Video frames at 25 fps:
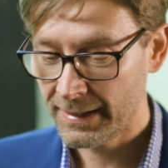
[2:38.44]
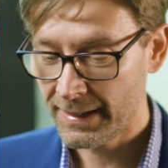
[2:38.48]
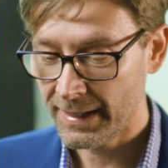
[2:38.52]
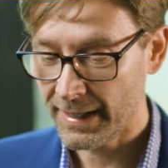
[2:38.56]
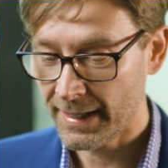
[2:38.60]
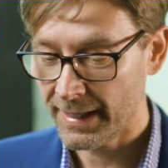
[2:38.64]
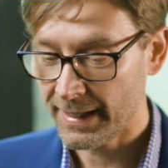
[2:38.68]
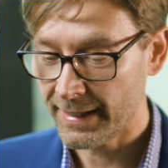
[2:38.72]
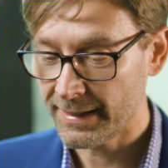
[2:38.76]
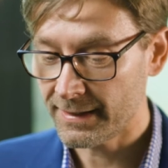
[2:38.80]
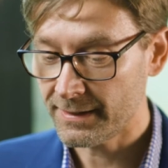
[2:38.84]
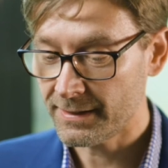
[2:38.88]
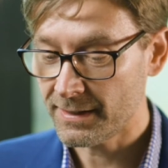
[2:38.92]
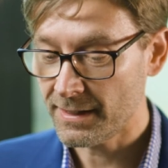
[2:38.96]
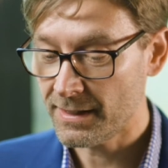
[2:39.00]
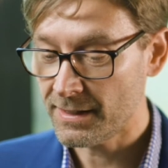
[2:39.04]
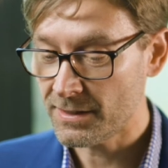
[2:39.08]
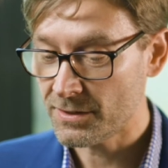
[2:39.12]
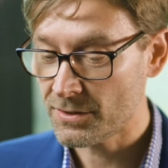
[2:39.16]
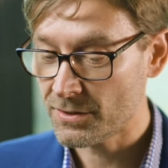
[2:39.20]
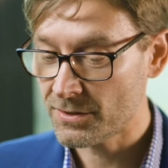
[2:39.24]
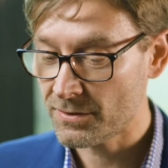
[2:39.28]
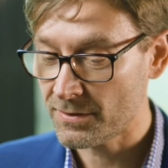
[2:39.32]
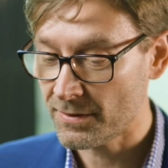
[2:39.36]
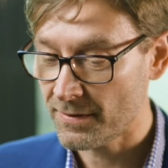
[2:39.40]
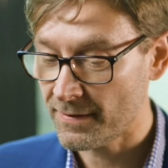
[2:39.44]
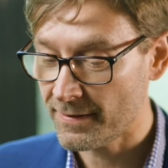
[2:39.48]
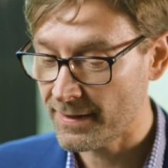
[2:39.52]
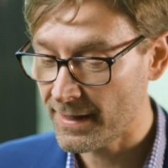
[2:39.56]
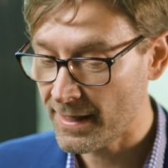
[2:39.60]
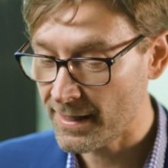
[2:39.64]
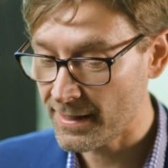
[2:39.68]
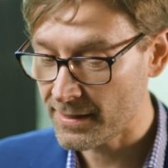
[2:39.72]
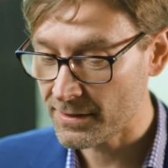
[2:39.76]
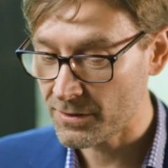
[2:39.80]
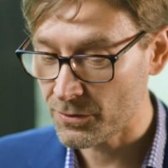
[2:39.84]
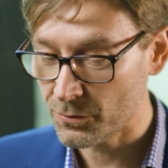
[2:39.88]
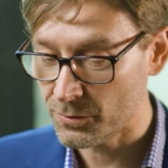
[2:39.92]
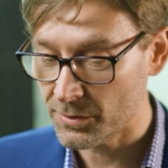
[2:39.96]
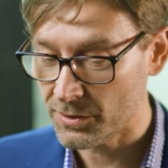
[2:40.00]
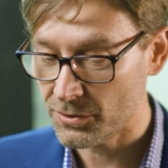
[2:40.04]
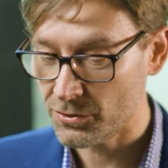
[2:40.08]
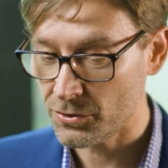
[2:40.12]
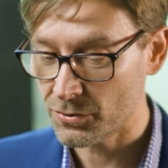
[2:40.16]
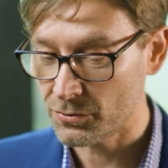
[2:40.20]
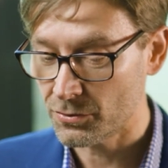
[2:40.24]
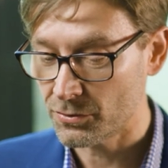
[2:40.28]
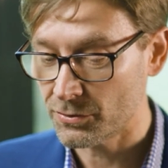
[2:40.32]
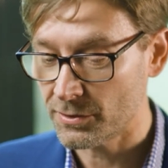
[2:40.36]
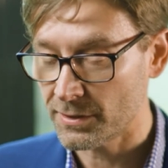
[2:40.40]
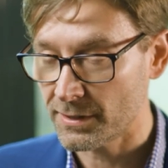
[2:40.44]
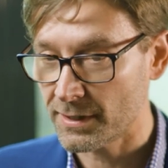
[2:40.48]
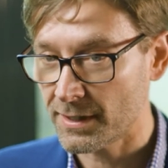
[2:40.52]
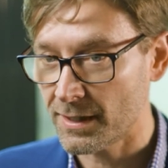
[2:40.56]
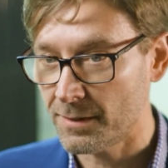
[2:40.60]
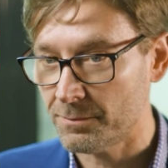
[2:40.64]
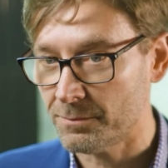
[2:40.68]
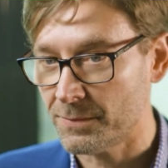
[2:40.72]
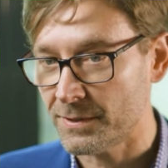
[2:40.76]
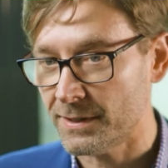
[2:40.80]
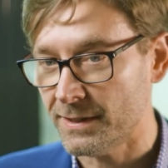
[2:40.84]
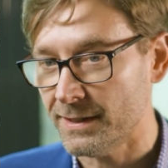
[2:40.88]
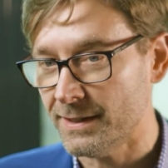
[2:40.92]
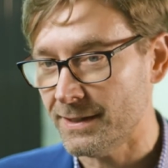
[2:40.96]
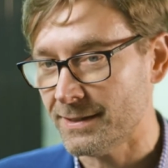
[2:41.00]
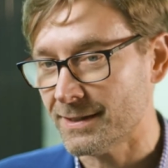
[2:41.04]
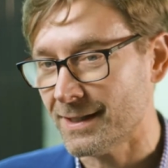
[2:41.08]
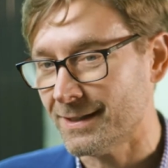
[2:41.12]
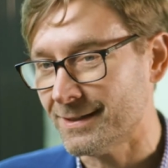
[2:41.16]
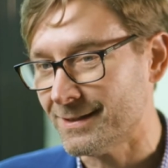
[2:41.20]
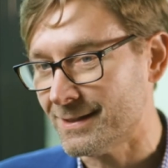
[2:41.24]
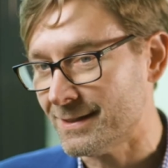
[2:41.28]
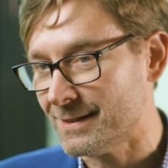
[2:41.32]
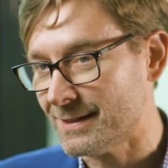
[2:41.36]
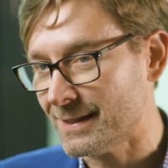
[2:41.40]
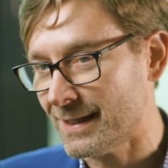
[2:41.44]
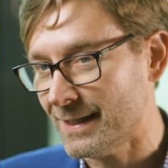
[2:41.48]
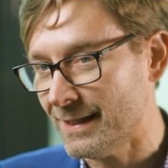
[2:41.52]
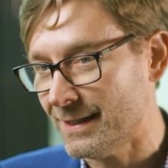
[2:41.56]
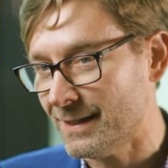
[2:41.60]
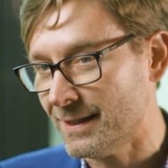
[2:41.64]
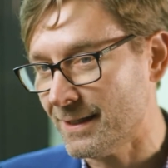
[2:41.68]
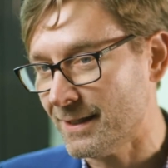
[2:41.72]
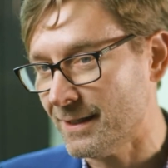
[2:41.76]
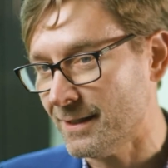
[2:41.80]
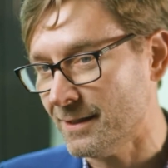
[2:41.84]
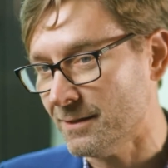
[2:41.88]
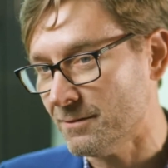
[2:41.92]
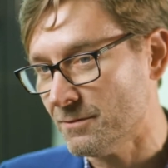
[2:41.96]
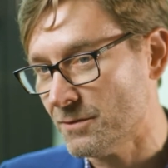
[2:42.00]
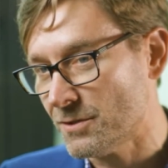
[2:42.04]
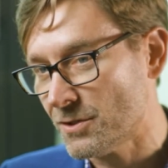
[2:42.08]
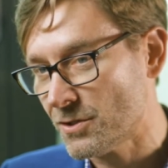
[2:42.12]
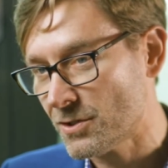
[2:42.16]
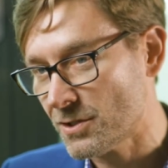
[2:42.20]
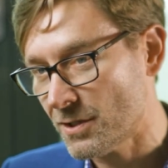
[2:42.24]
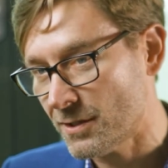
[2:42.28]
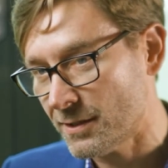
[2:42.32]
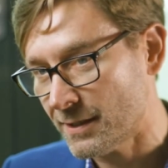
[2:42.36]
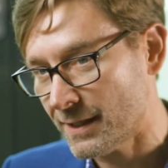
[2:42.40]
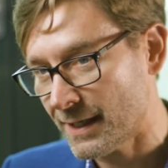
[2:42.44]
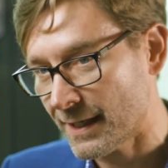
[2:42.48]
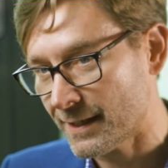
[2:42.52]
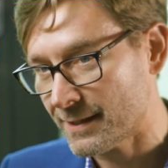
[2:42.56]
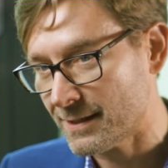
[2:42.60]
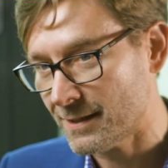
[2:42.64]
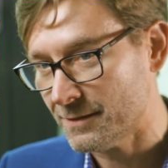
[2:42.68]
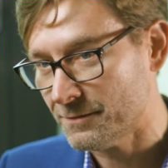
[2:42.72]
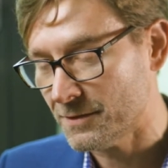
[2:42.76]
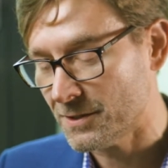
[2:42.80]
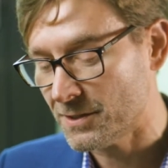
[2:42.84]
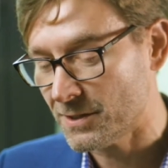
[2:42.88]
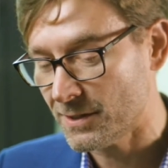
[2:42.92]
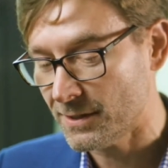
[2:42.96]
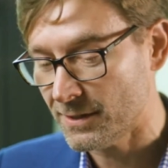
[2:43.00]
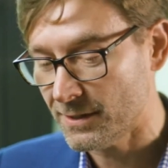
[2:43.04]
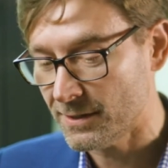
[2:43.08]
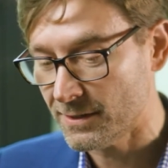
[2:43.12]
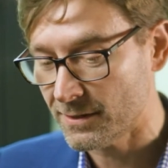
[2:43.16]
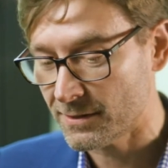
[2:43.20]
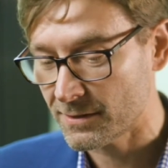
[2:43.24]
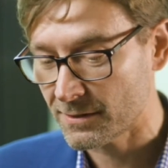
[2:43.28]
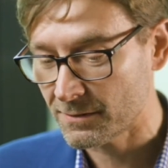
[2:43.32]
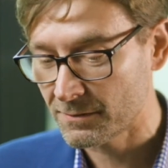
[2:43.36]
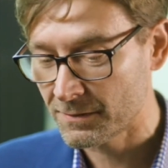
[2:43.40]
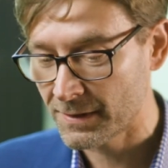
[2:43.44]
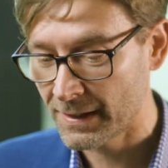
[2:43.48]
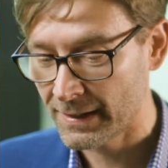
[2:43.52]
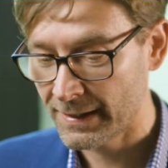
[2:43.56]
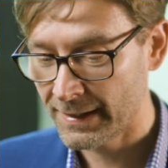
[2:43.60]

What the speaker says: And it's there to ensure that companies undertaking certain activities